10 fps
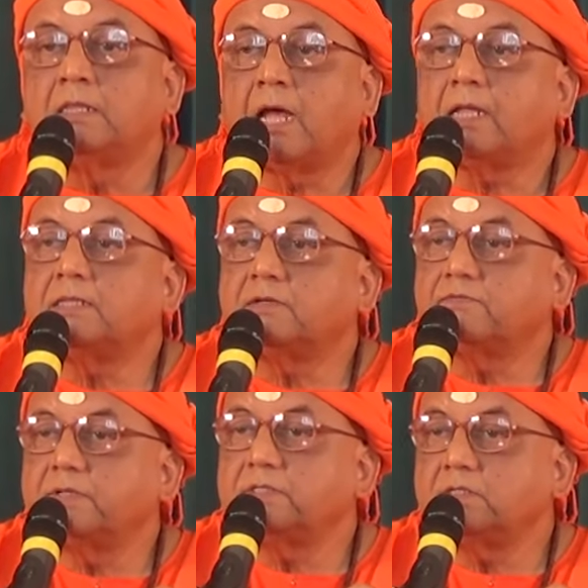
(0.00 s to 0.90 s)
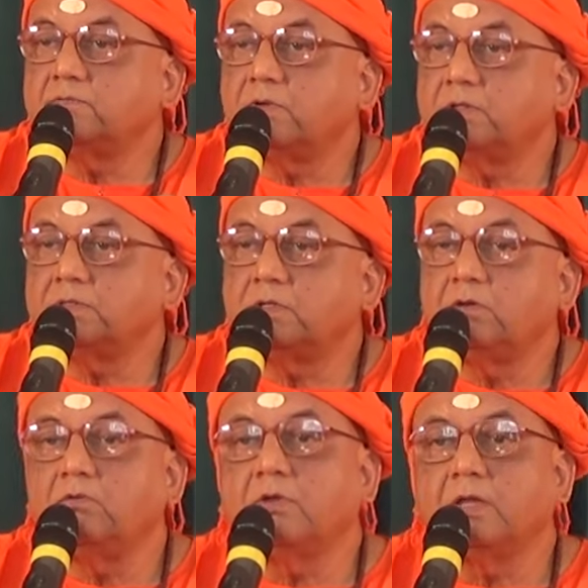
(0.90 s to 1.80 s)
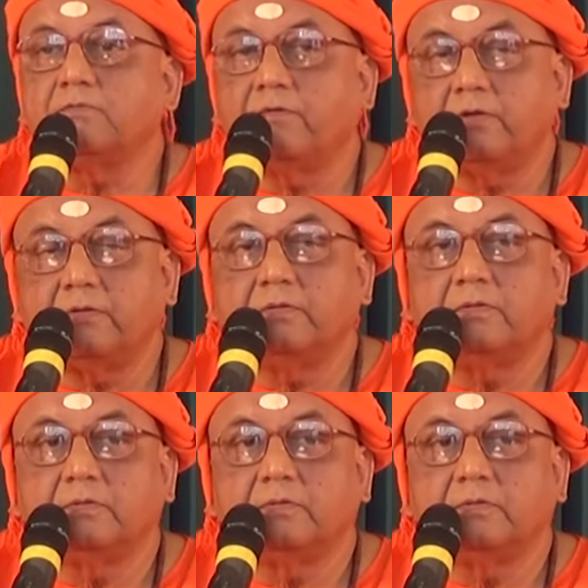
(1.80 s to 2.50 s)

The other question was looking for